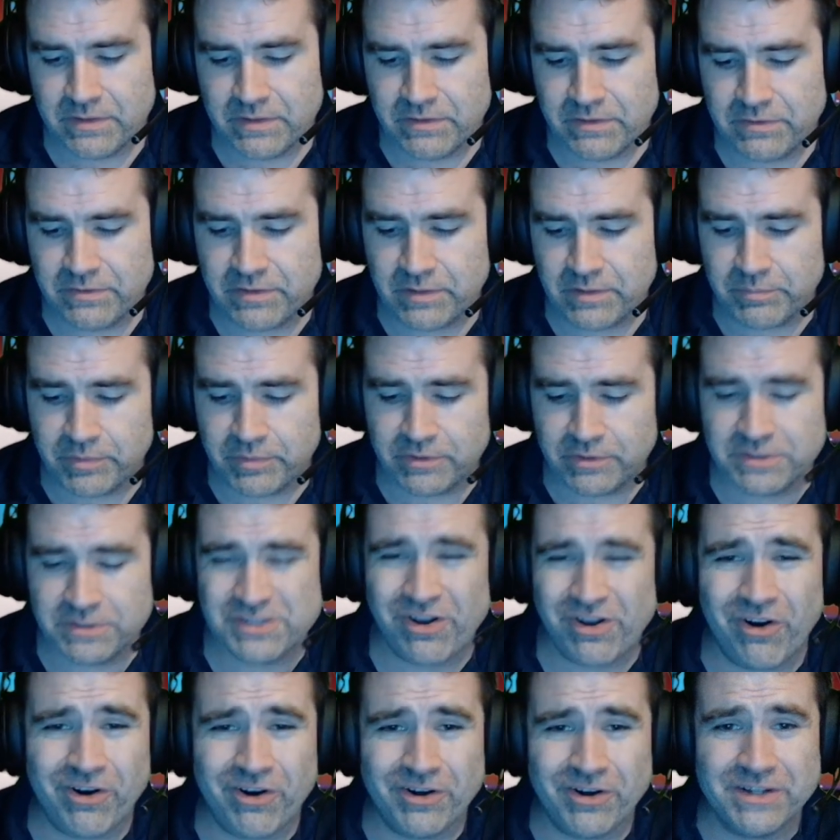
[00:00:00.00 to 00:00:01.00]
Their books
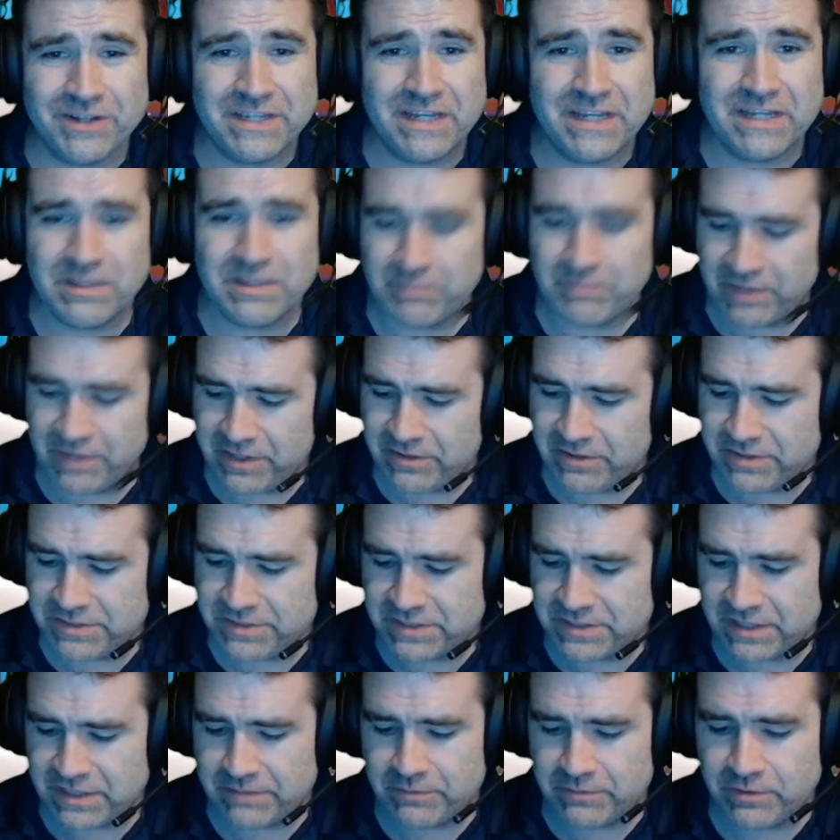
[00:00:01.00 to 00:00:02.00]
are getting better as
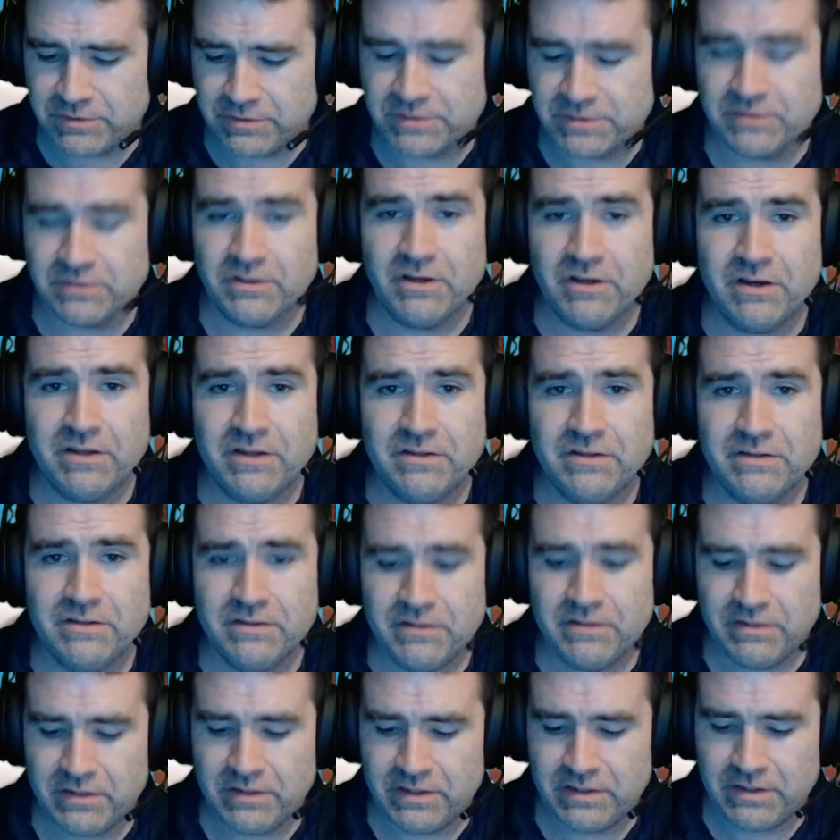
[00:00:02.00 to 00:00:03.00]
time goes along.
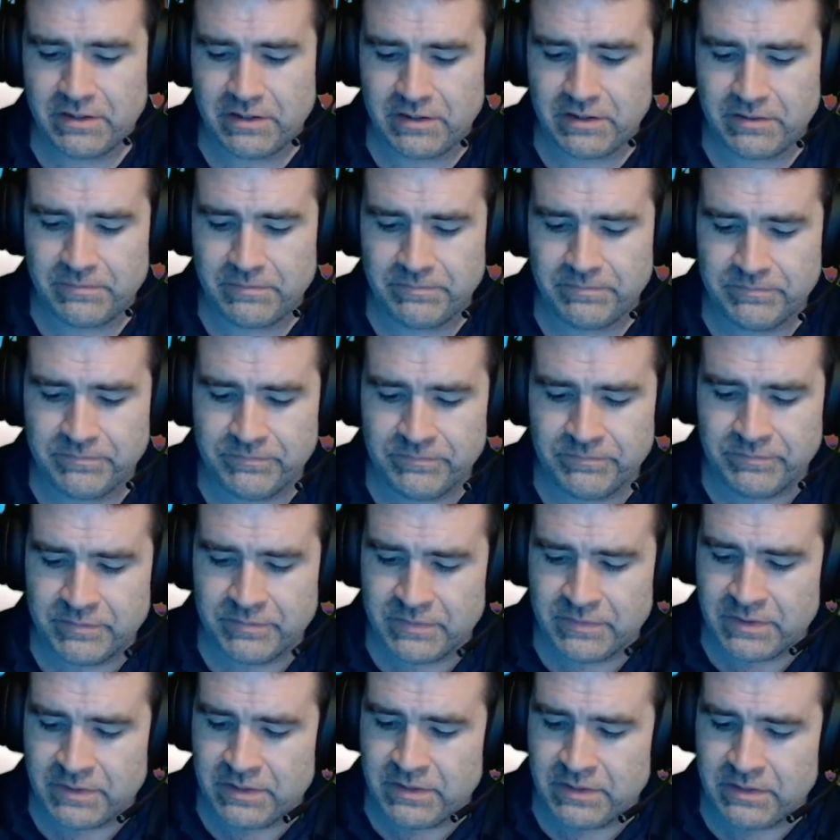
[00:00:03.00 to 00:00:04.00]

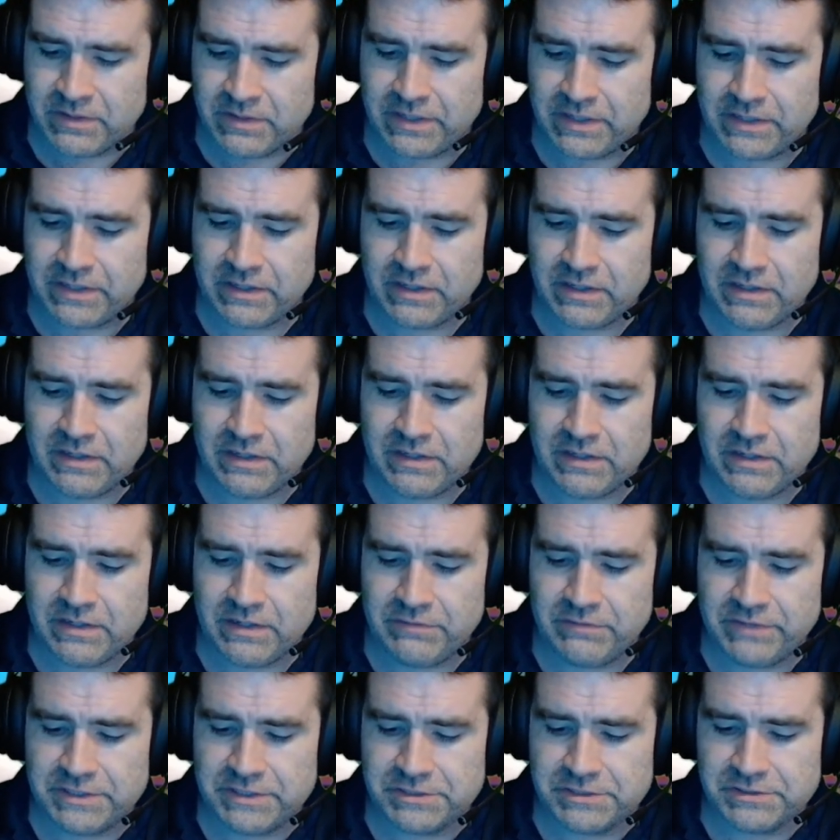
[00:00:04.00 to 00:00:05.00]

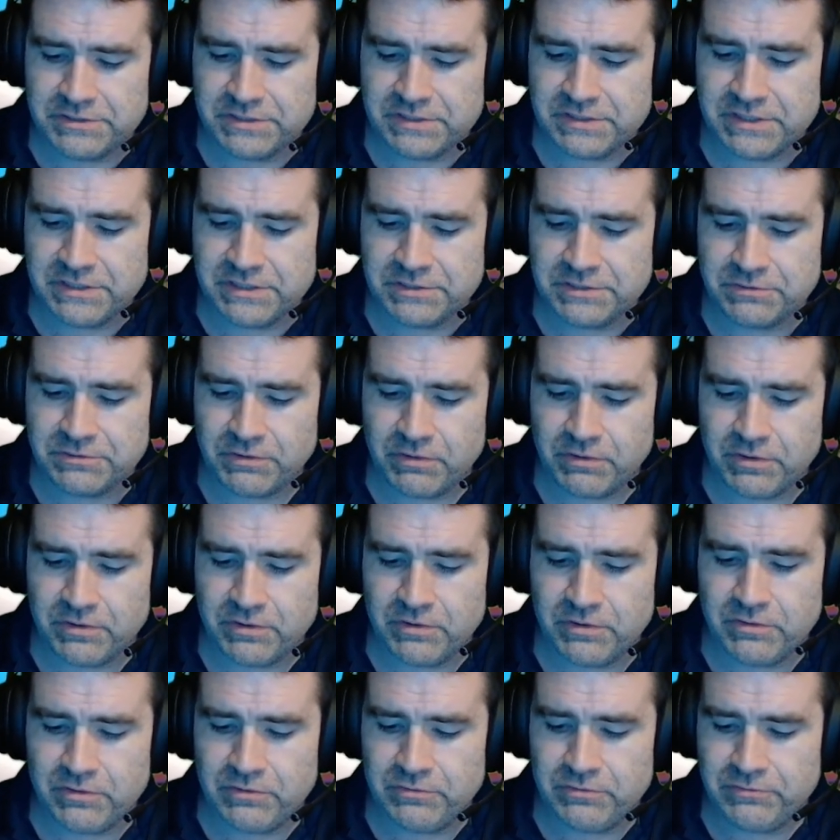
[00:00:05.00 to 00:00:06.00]
Adventures in Angel
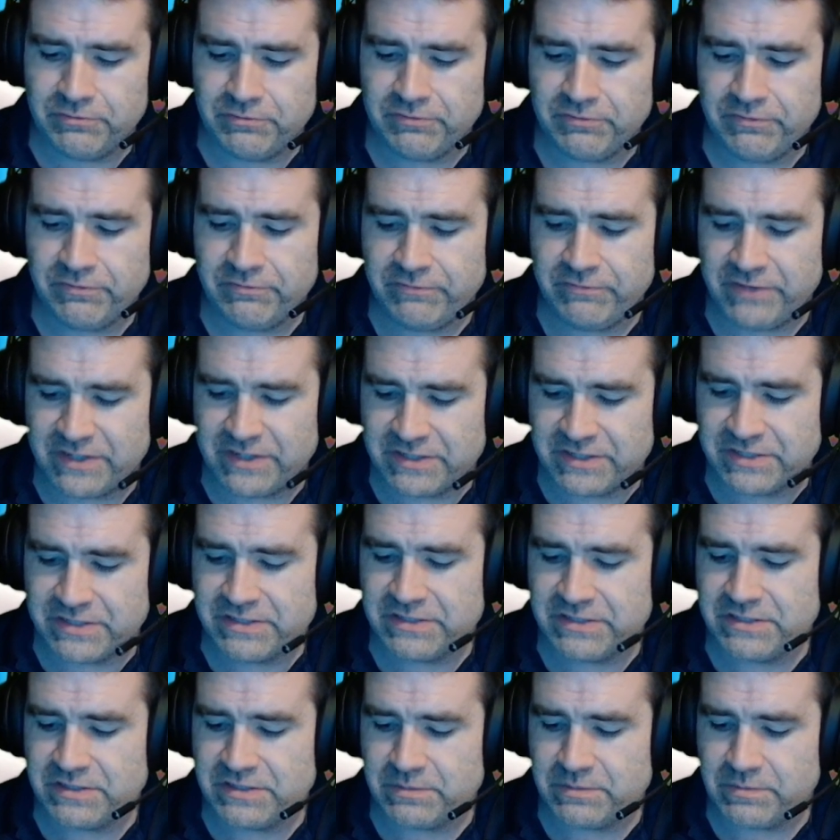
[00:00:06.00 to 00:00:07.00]
Grove
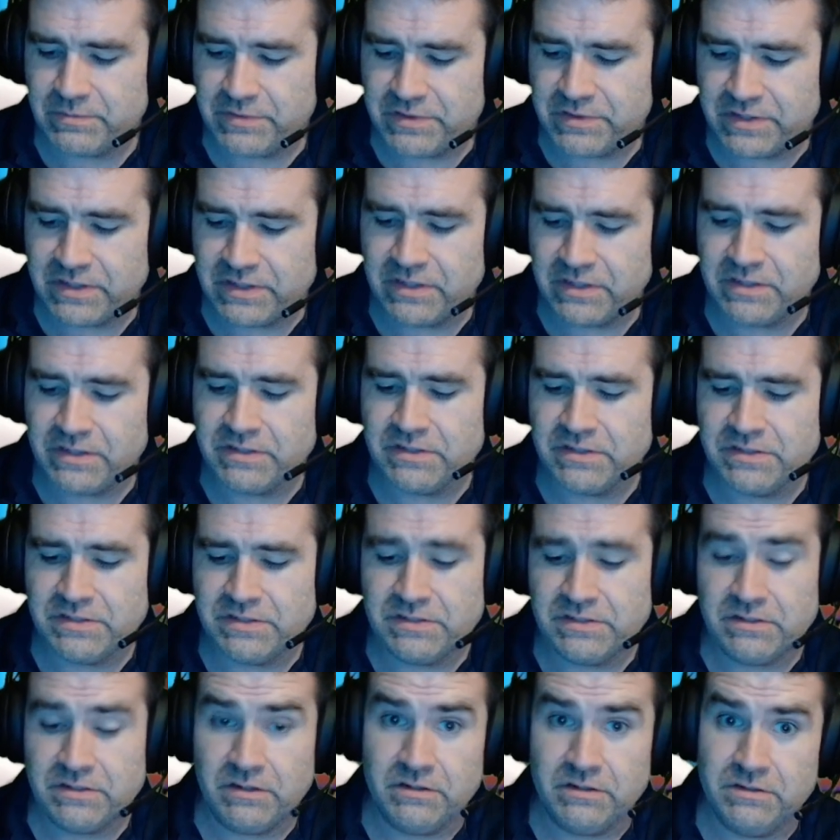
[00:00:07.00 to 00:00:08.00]
fixed some
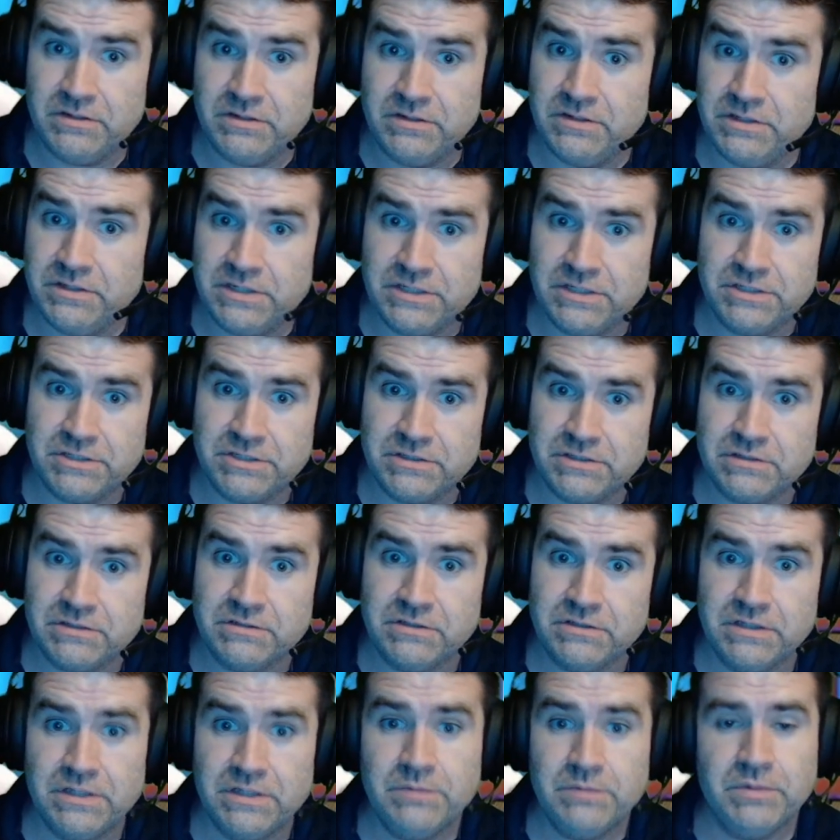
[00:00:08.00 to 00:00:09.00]
things
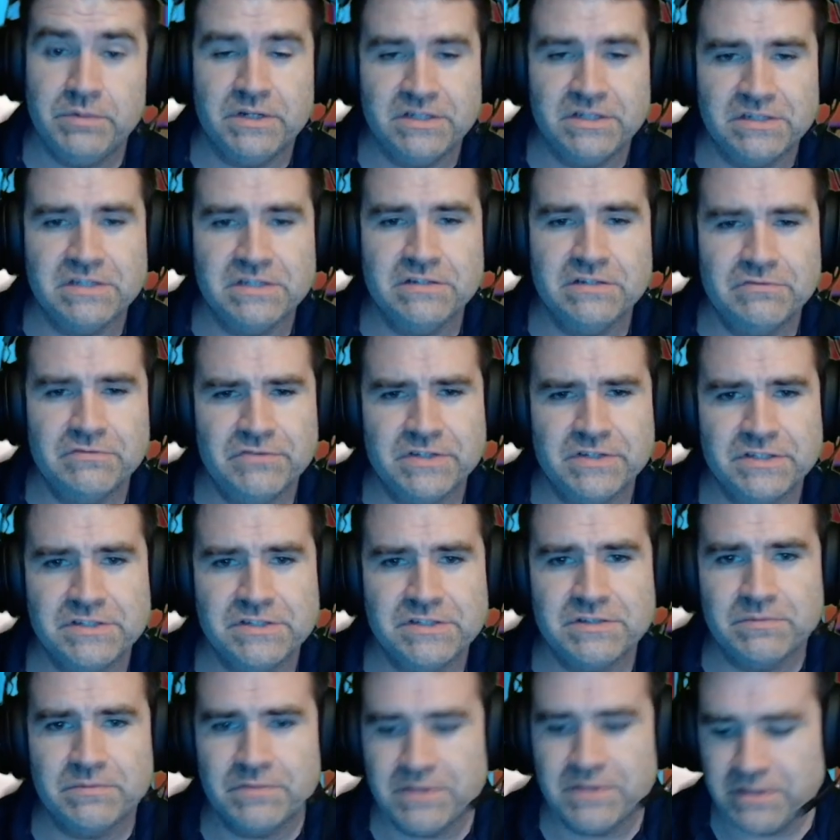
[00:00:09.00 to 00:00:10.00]
unintentionally, but it did fix
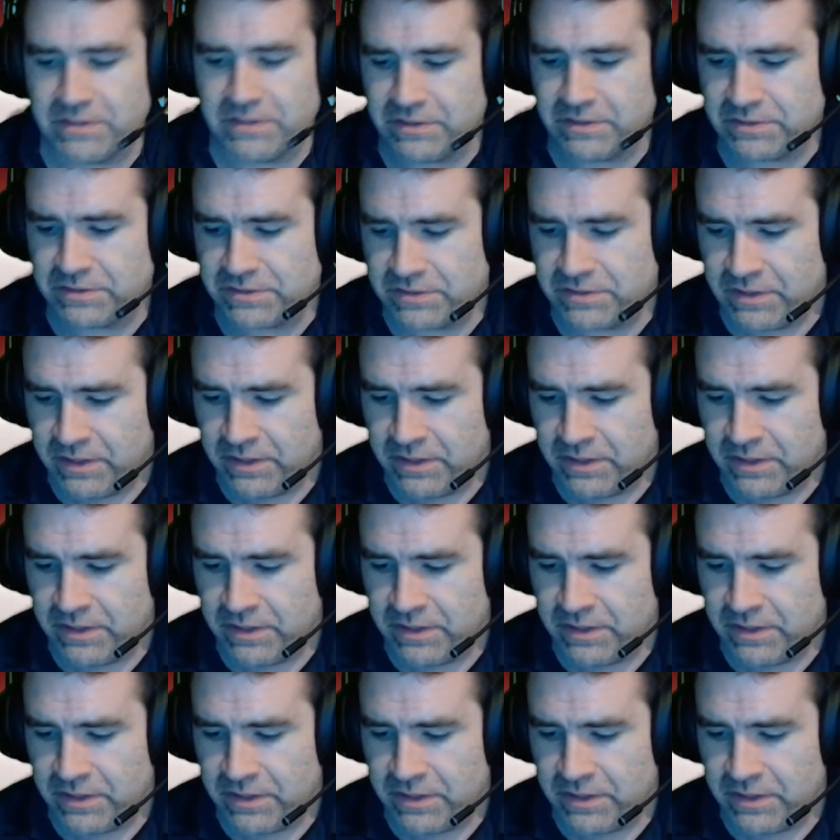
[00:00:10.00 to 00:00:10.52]
some things.